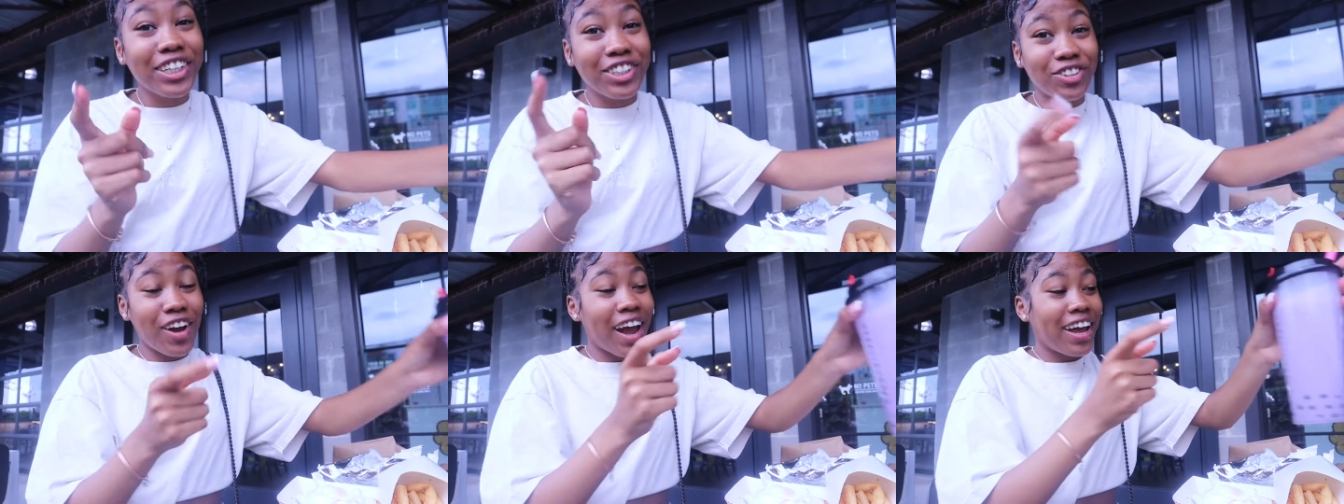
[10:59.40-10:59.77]

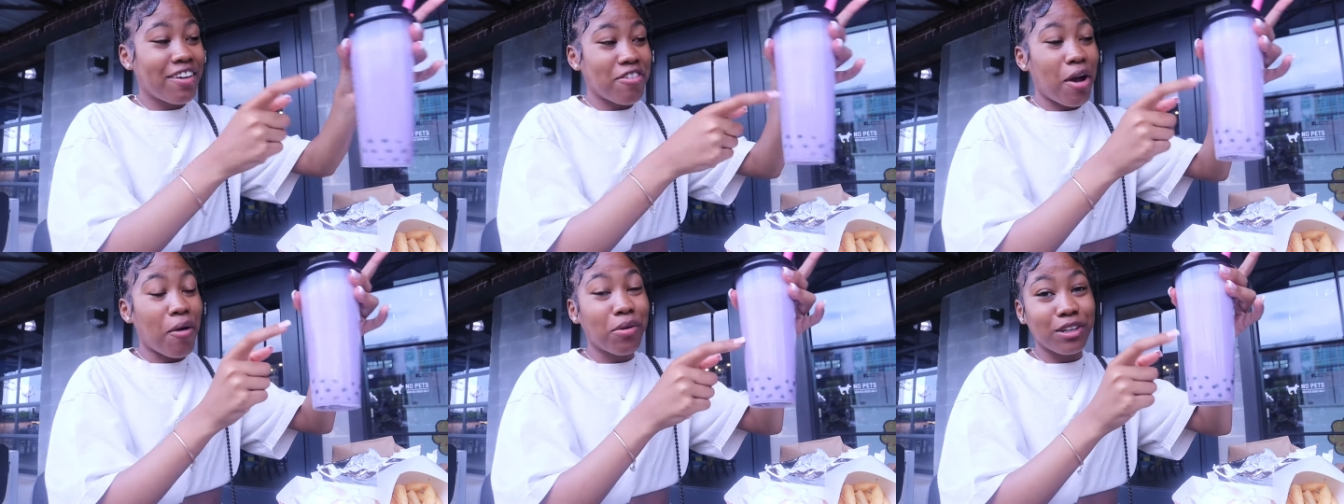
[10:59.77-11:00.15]
can try it
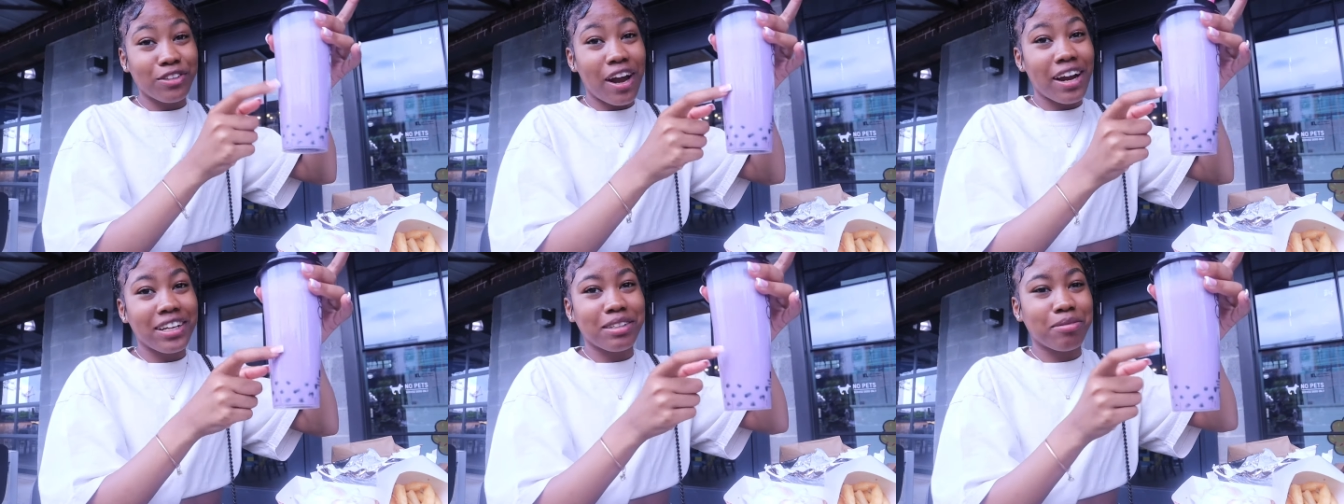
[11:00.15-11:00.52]
if y'all want to
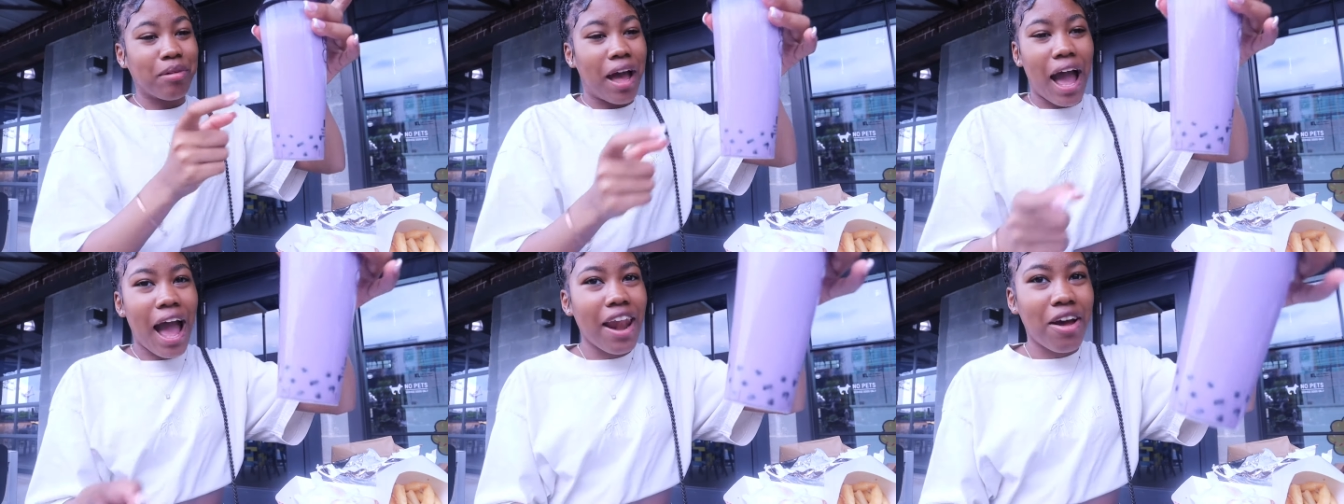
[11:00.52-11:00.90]
try this,
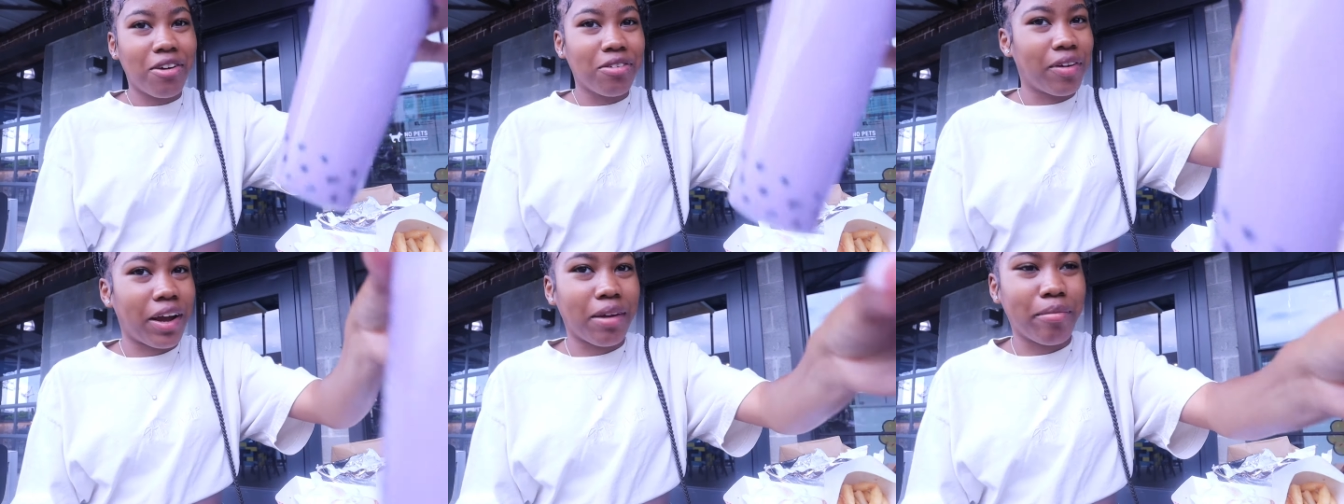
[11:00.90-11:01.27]
but I
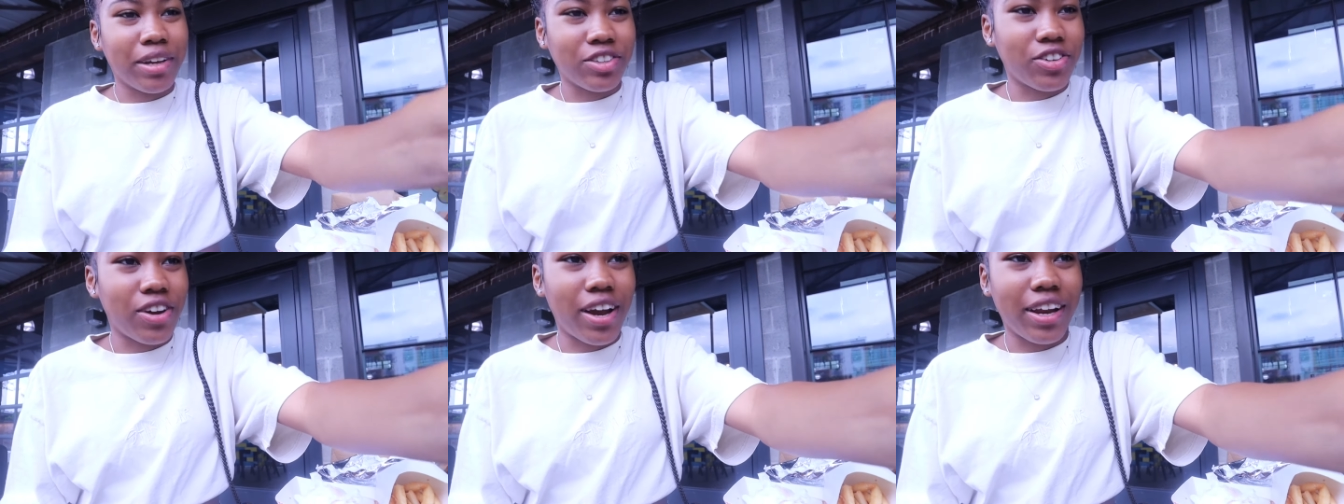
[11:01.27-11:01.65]
don't
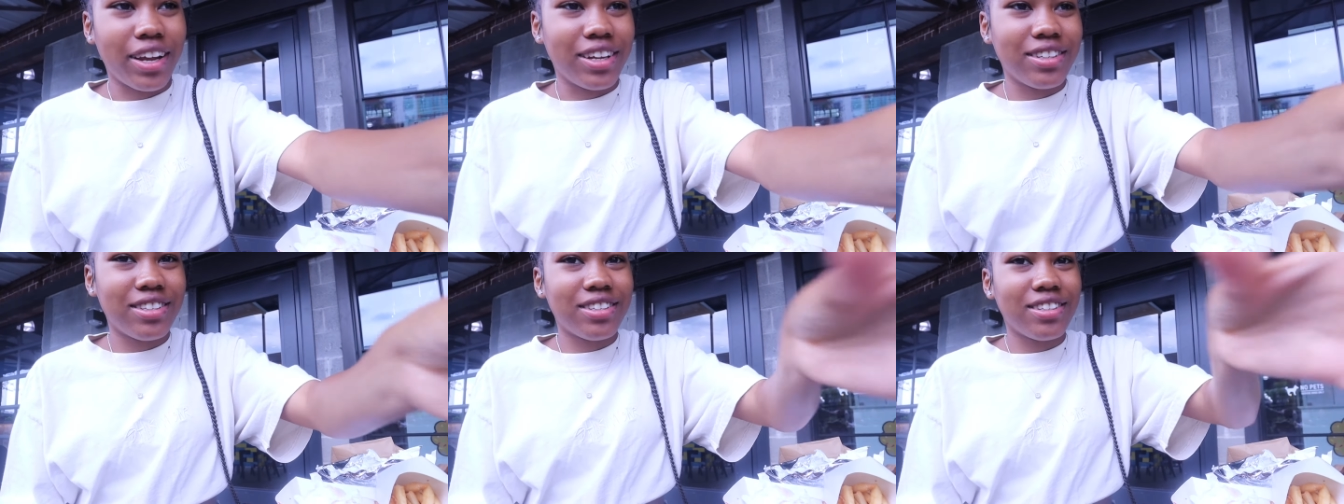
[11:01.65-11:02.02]
recommend trying
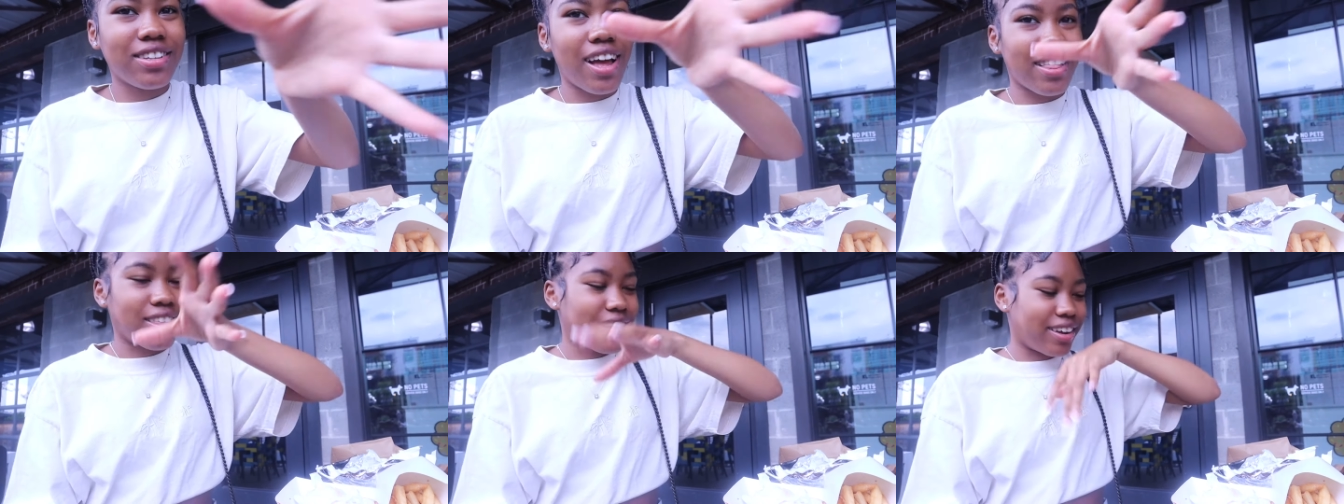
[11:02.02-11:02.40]
it. It's
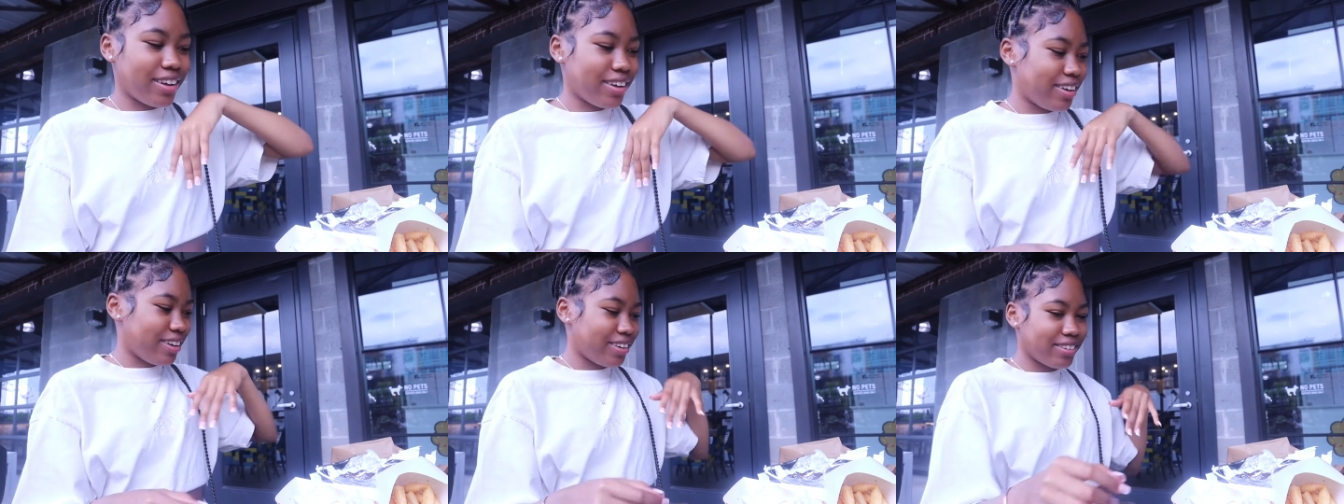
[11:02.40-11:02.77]
not that
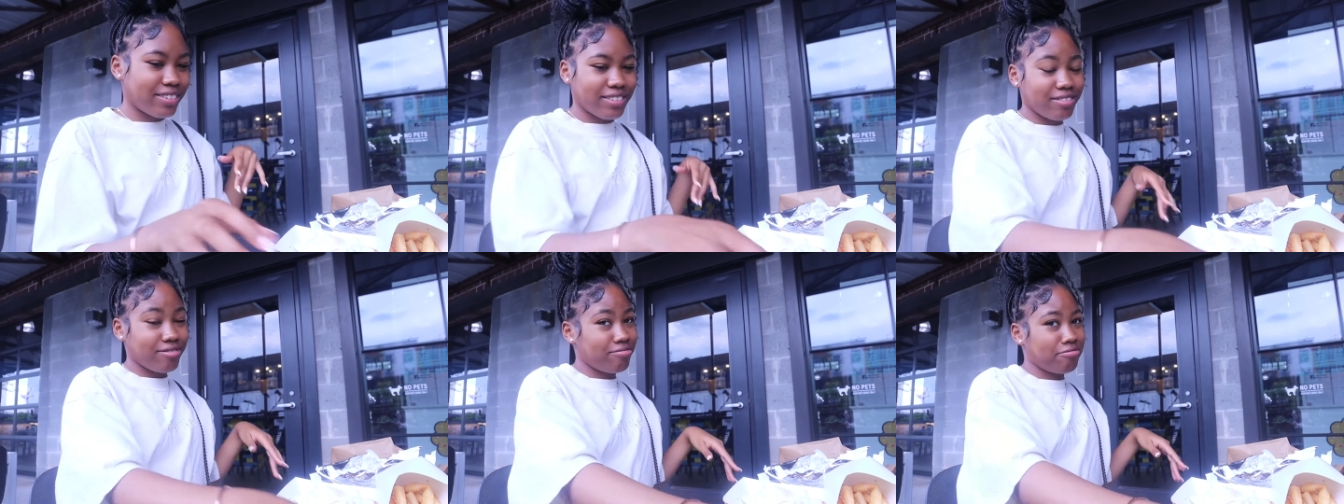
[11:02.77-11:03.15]

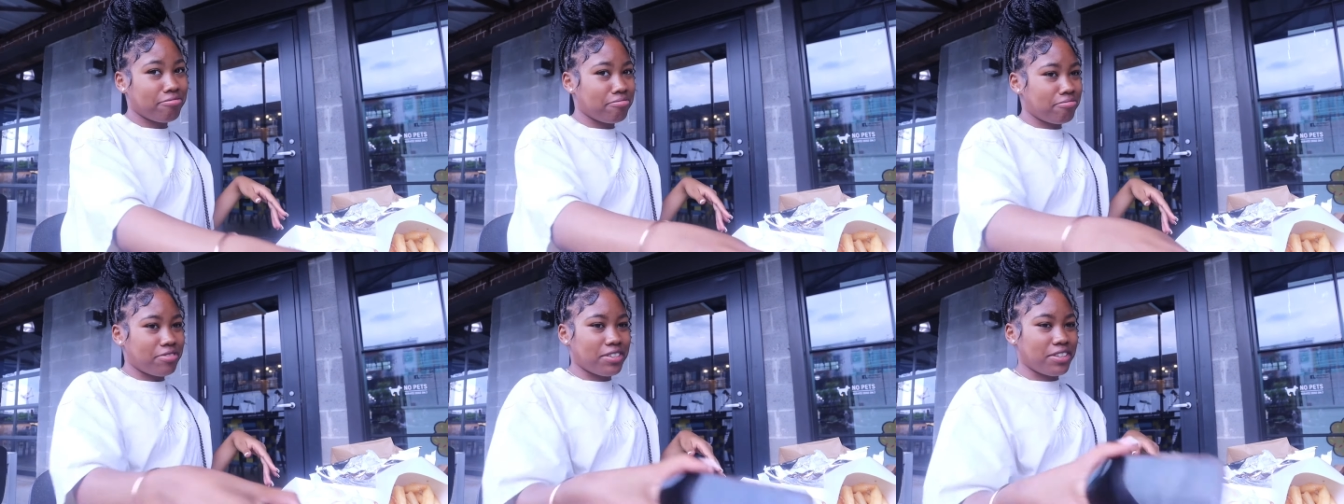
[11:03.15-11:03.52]
good.
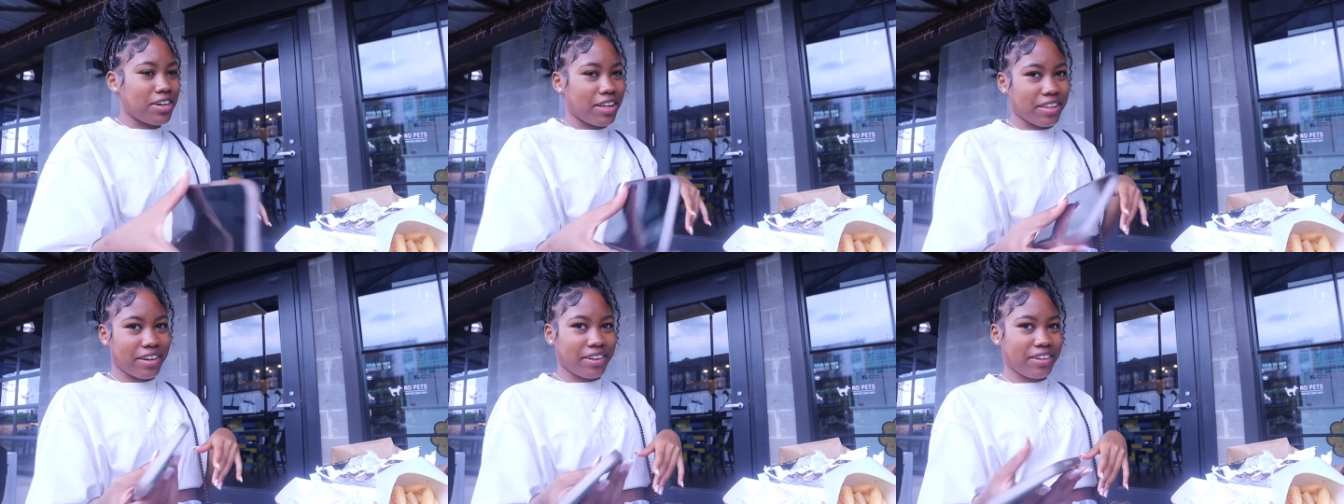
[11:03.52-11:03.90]
It's
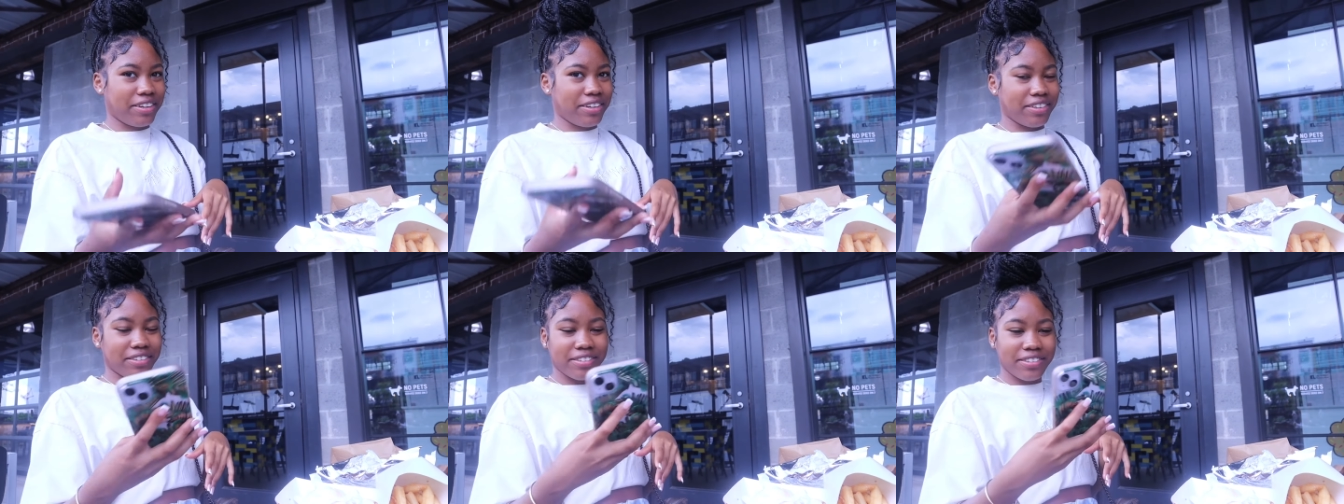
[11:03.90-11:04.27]
not that
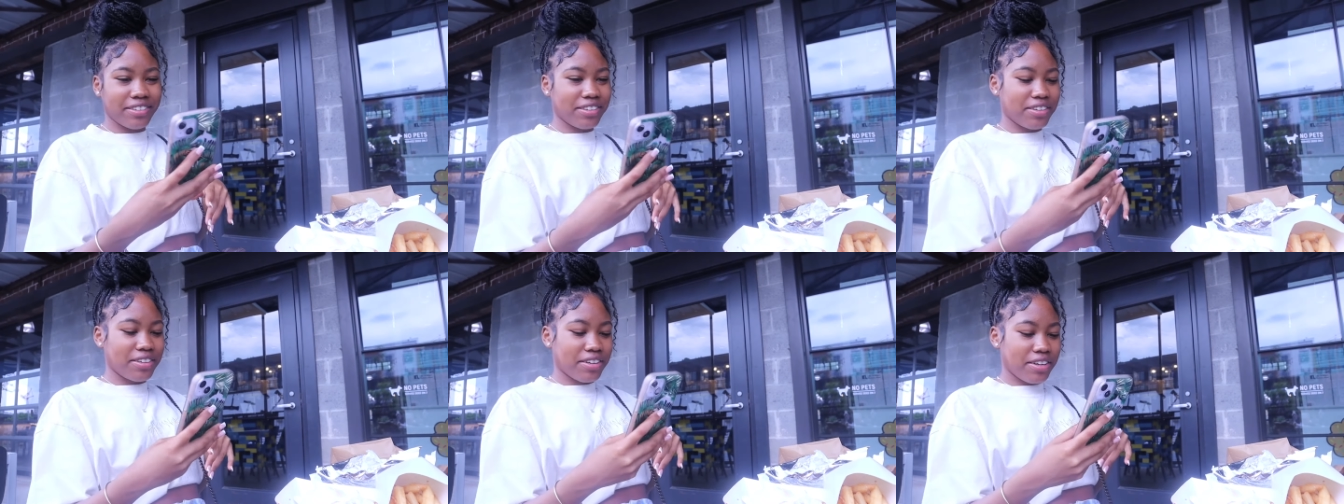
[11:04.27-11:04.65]

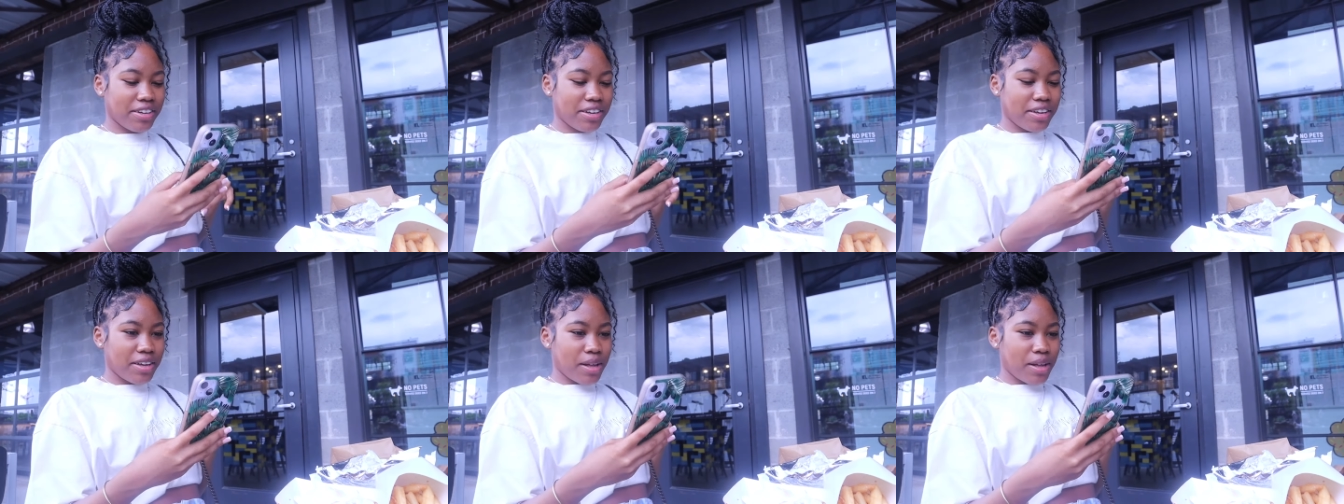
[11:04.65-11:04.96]
good. They